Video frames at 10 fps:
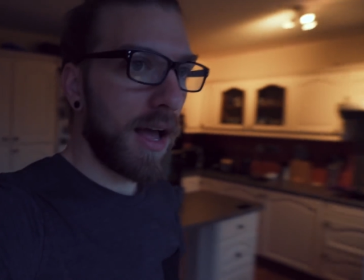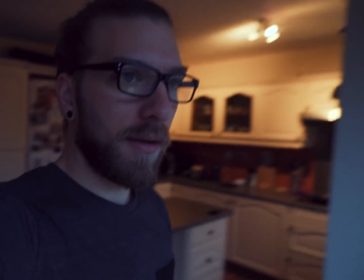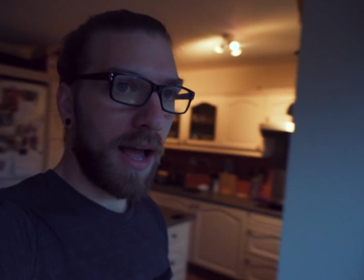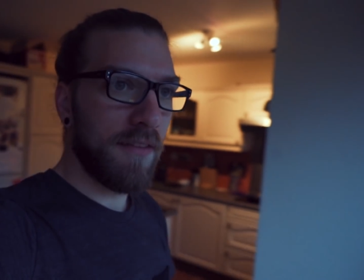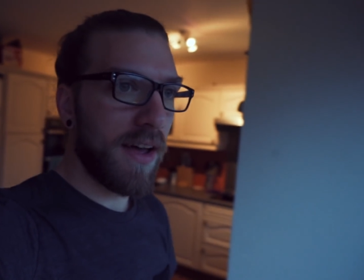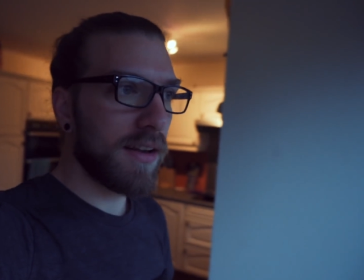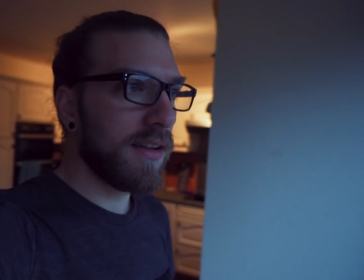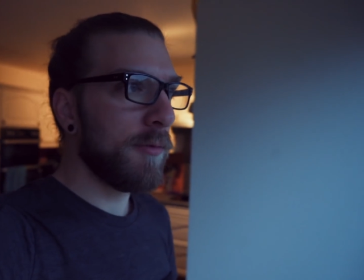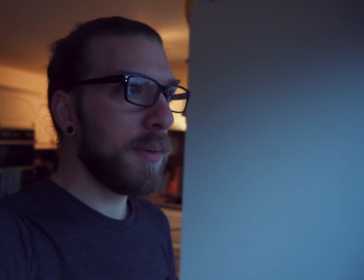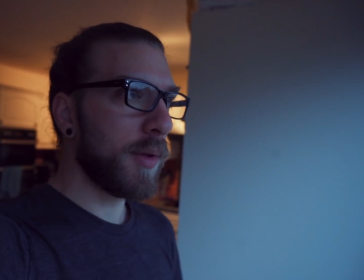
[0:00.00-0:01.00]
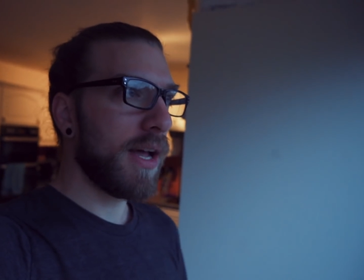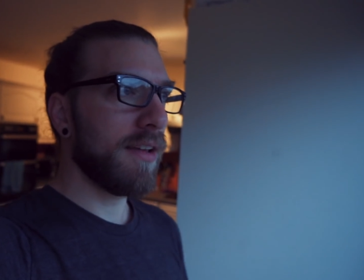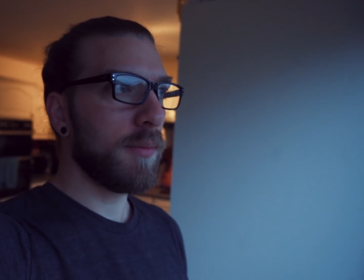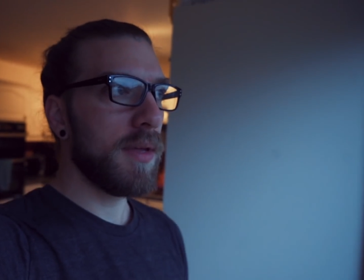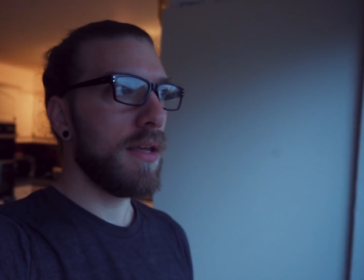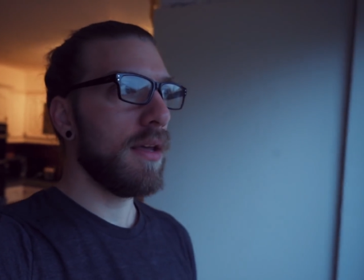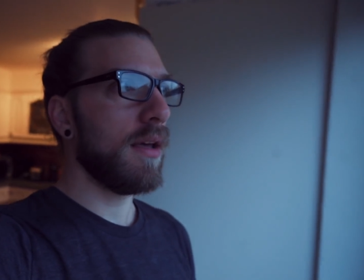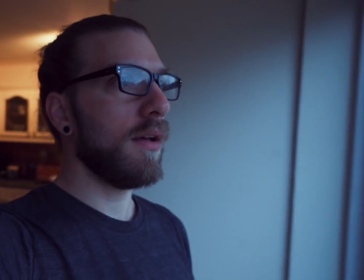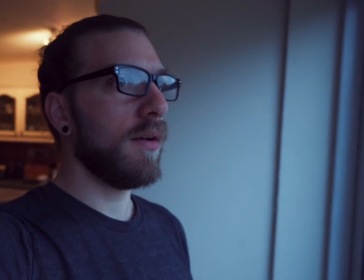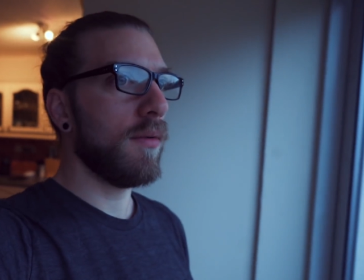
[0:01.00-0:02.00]
I've had a lot of people ask me
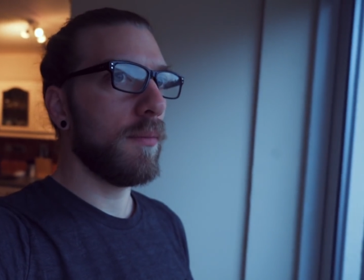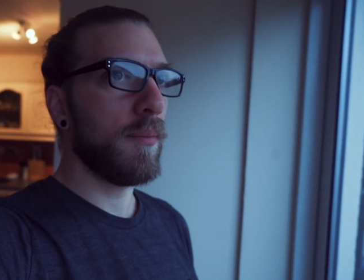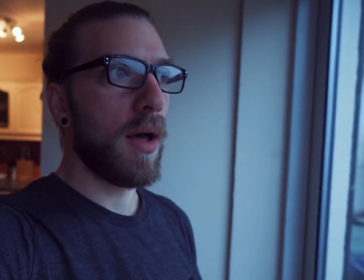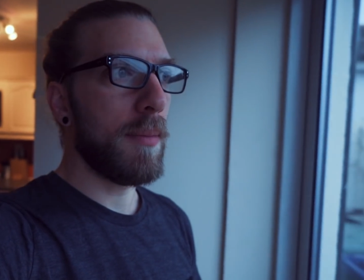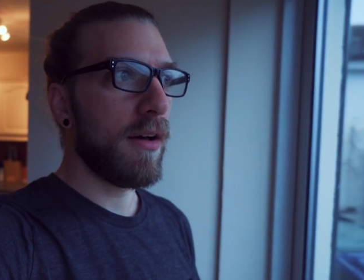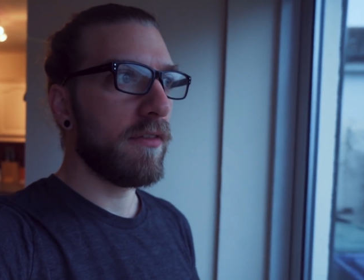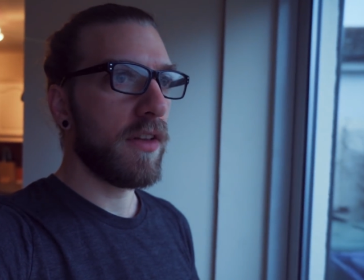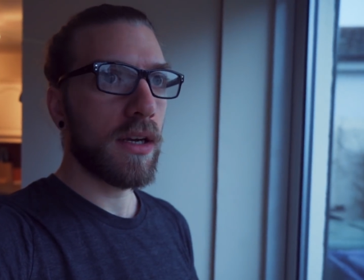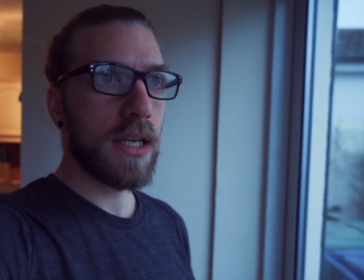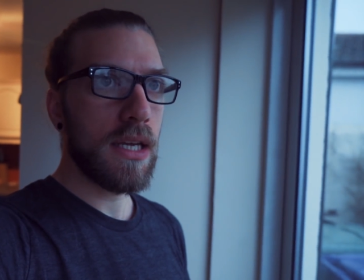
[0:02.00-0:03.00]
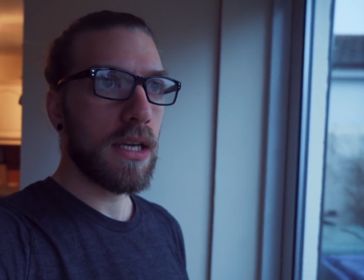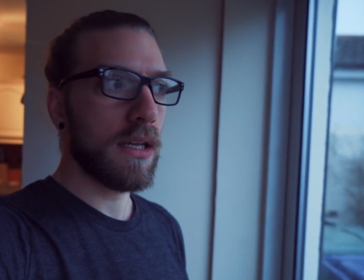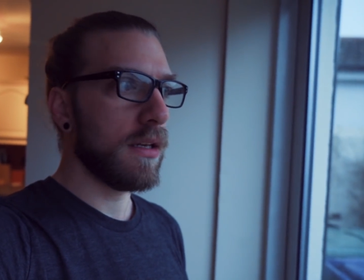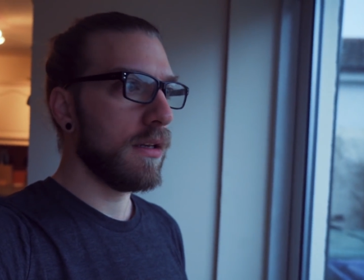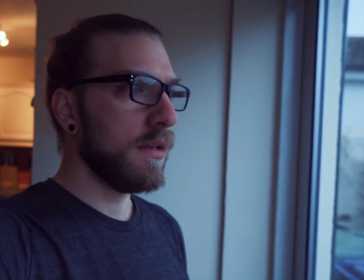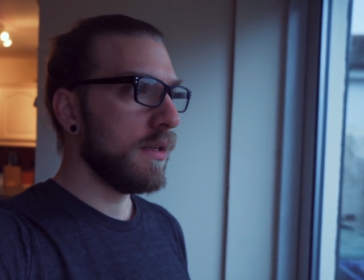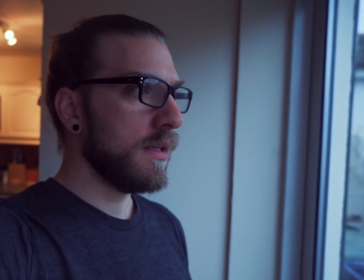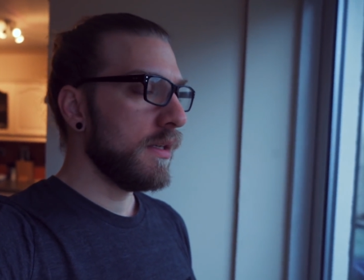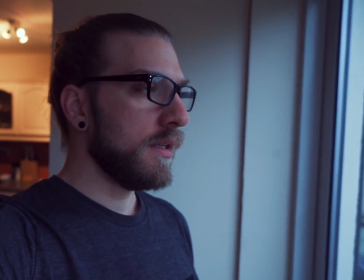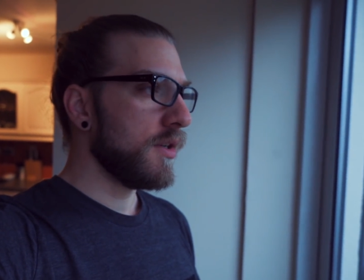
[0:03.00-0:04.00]
about vlogging and
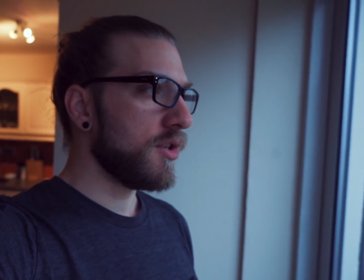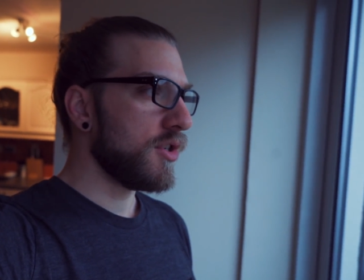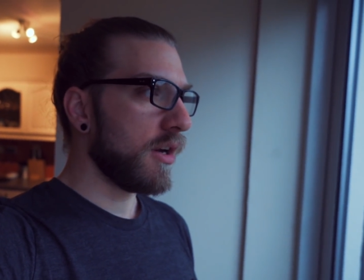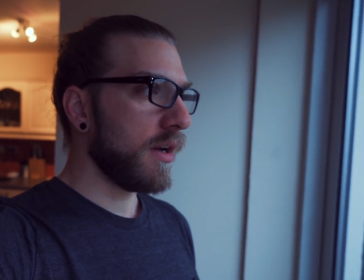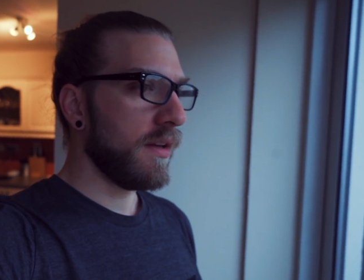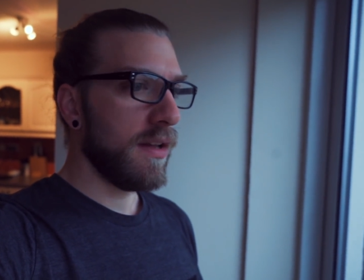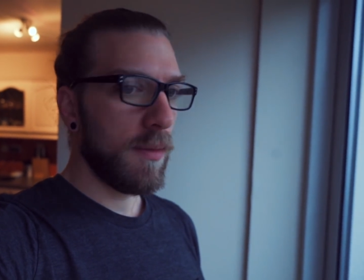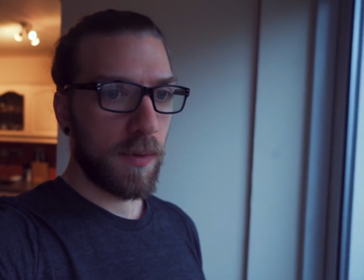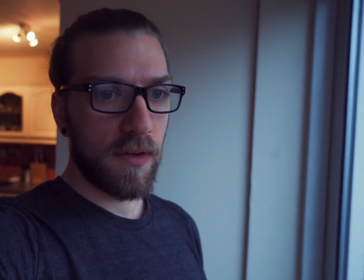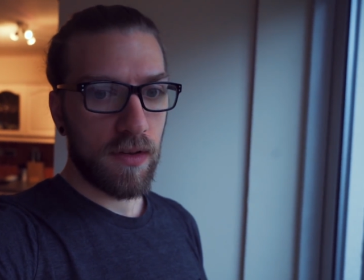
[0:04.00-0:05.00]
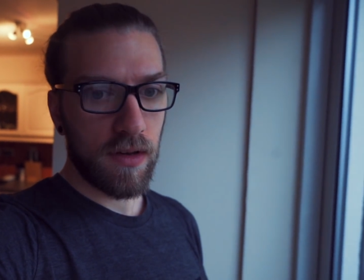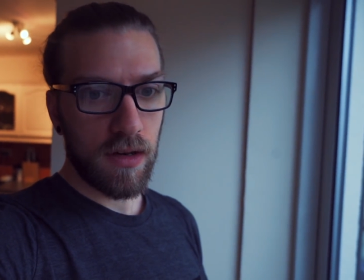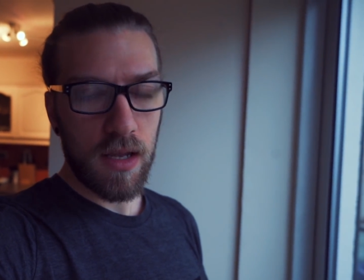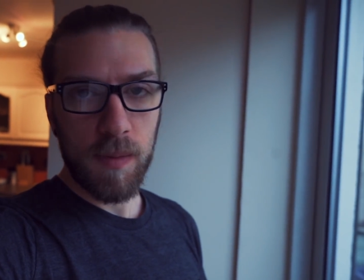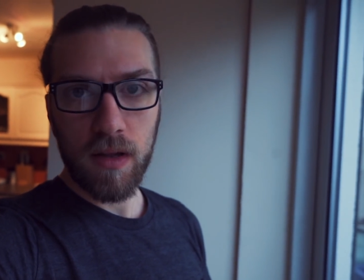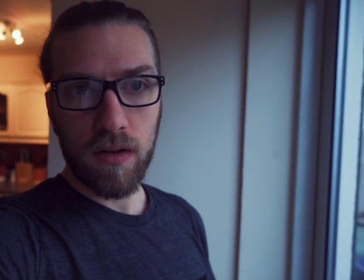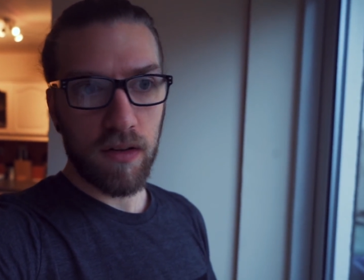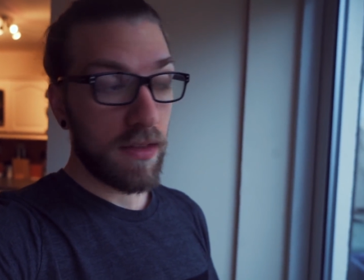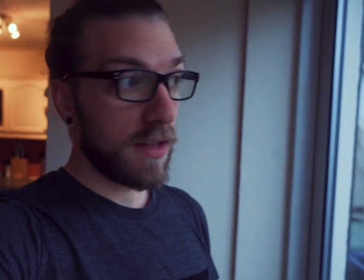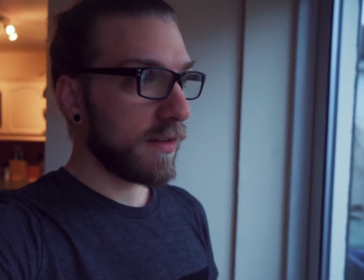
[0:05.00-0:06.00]
sharing tips and
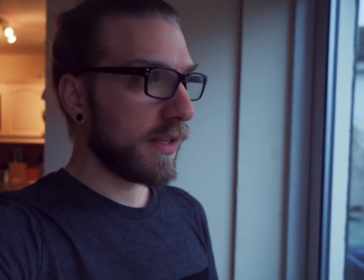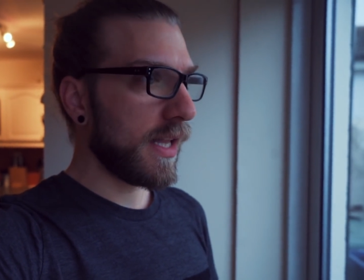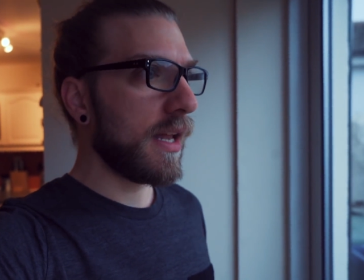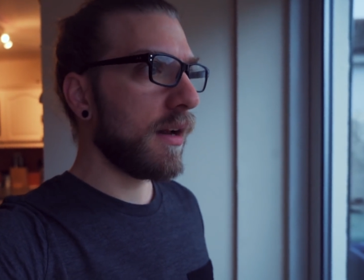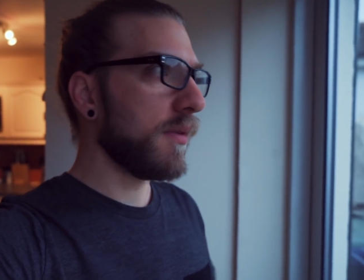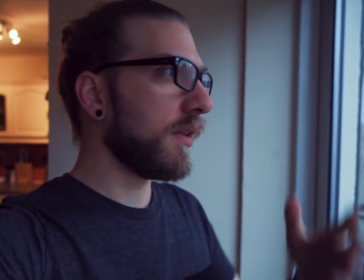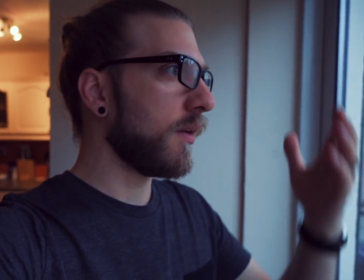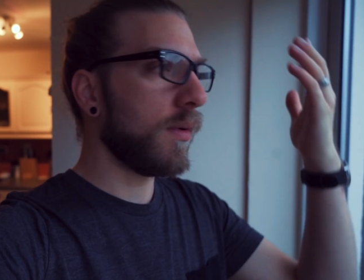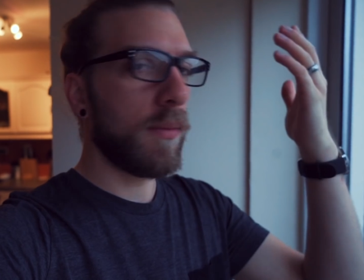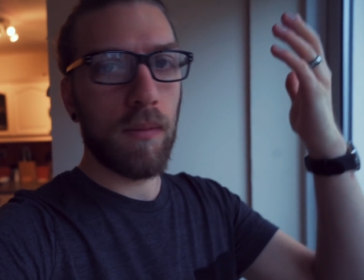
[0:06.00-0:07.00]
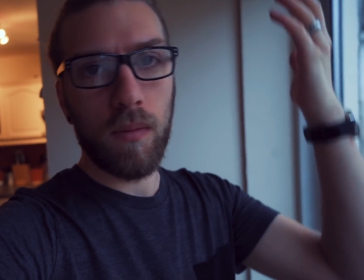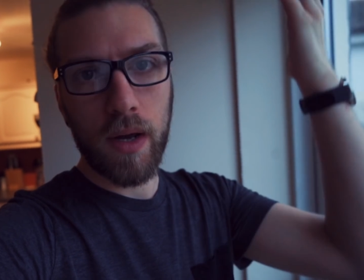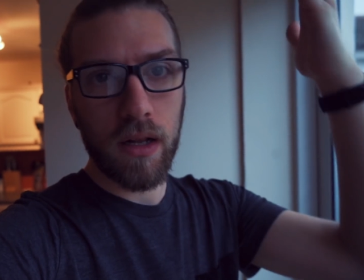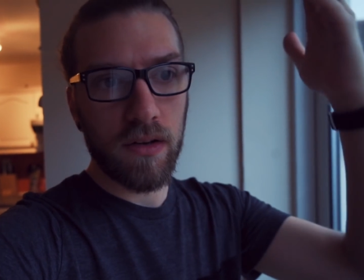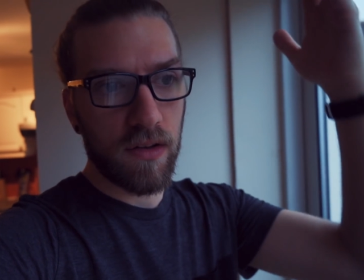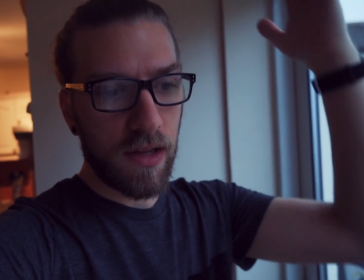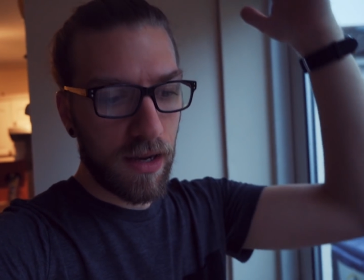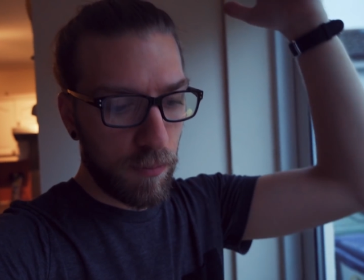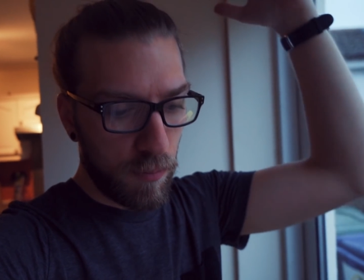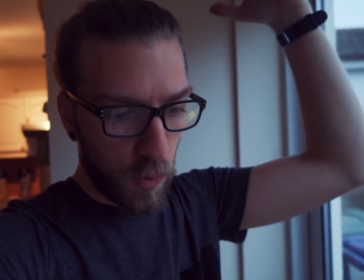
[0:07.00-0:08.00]
emails and things like that, and it's like, well, why not just
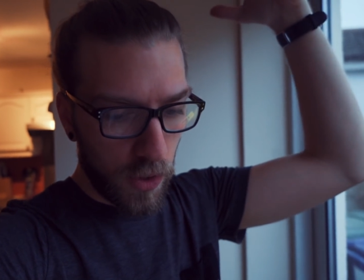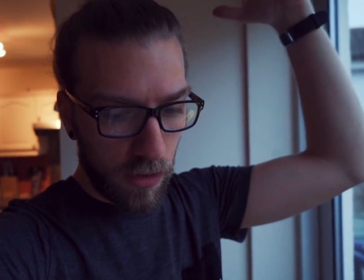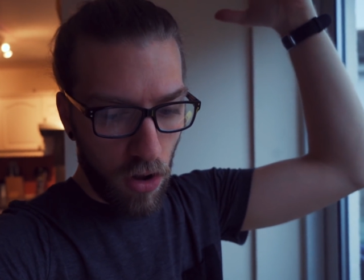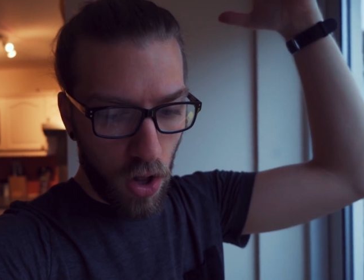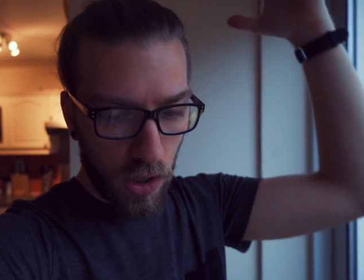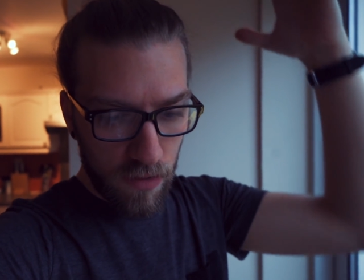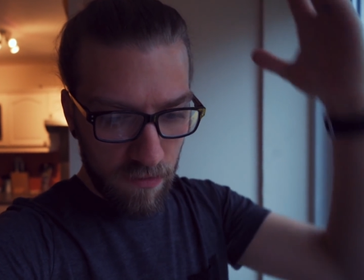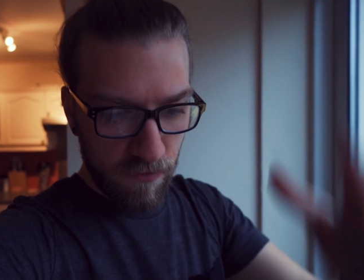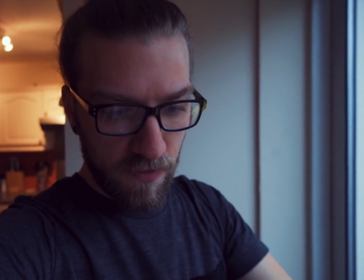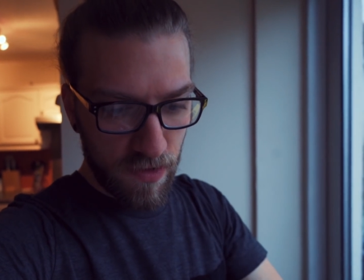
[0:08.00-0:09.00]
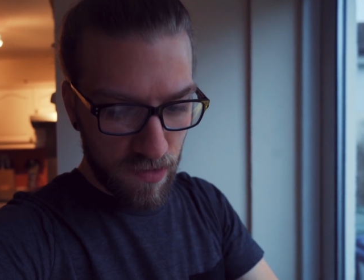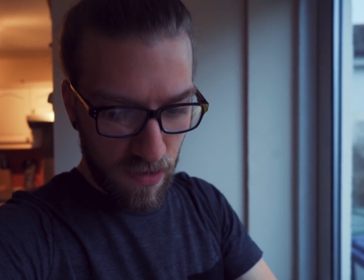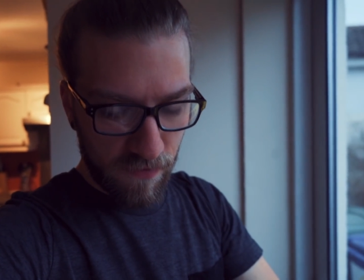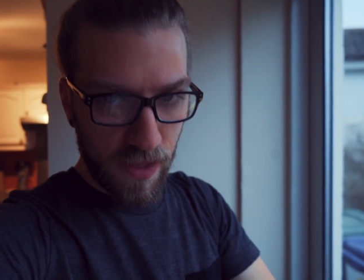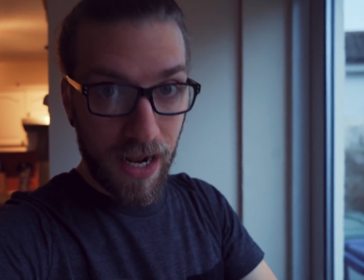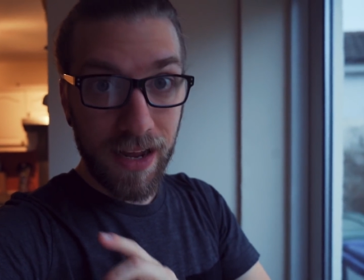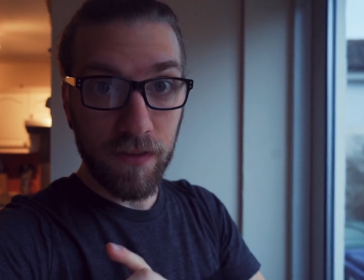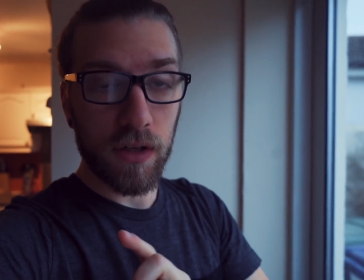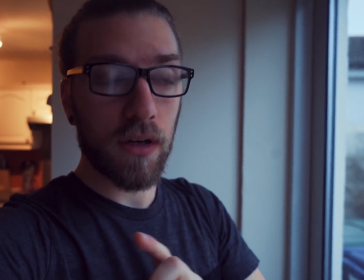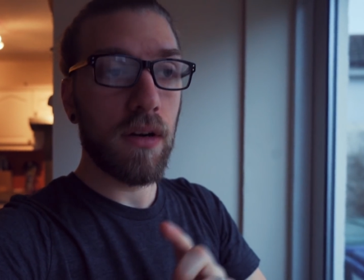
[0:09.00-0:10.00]
like boil all of the stuff that
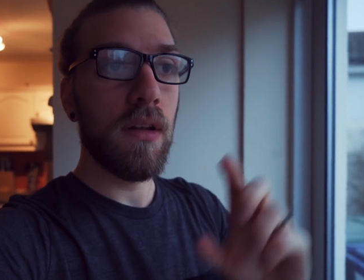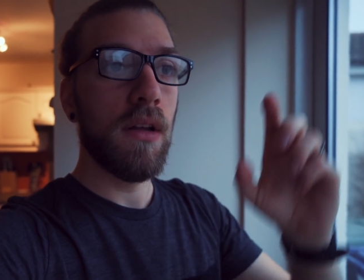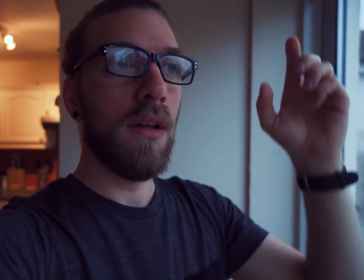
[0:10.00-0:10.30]
I've learned